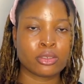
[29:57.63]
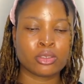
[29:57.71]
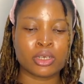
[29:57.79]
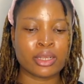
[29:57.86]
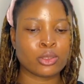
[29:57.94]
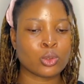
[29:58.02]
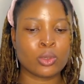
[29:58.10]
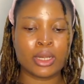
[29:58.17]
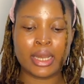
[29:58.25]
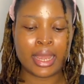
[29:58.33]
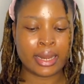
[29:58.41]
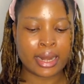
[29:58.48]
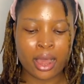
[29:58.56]
trying to
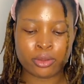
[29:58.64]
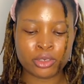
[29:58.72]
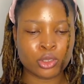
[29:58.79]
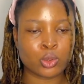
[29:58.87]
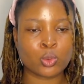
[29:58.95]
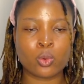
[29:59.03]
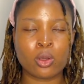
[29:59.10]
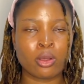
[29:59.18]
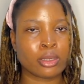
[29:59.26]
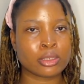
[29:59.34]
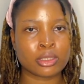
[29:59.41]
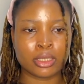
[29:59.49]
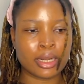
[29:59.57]
learn how this
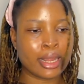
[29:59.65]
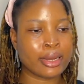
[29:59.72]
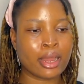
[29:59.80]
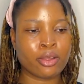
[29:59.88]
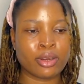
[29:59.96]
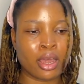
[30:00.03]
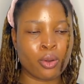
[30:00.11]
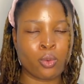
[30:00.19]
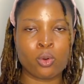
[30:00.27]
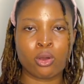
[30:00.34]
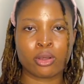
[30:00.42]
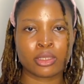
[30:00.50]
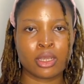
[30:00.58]
works, learn how that
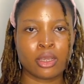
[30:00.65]
works,